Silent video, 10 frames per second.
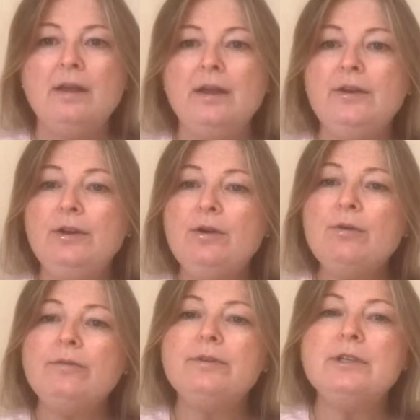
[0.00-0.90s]
And you
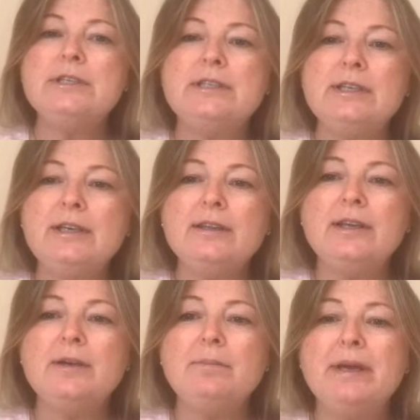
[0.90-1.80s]
know, if you see
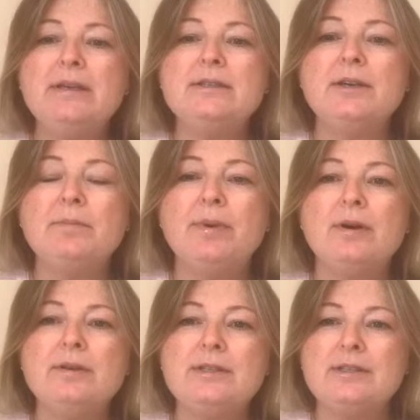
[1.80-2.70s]
the amazing
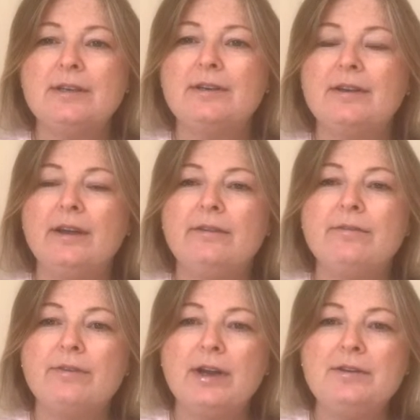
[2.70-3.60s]
person in
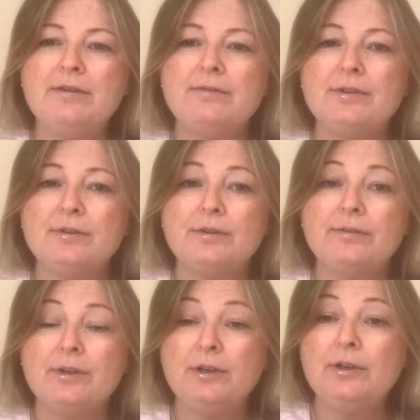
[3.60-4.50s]
front of you, the
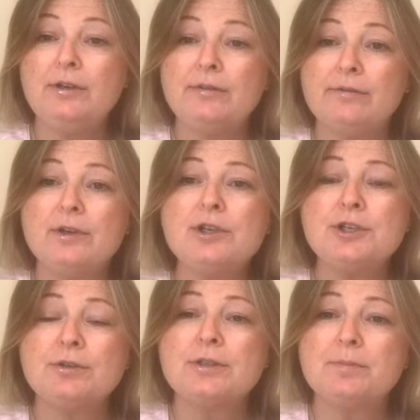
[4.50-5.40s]
good,
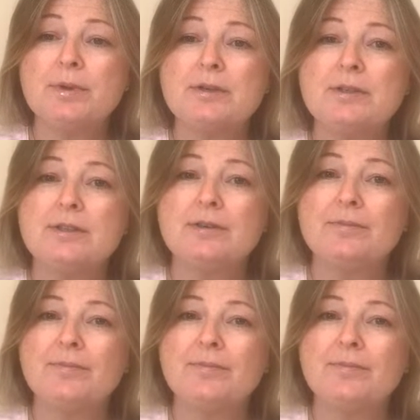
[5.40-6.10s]
virtuous person,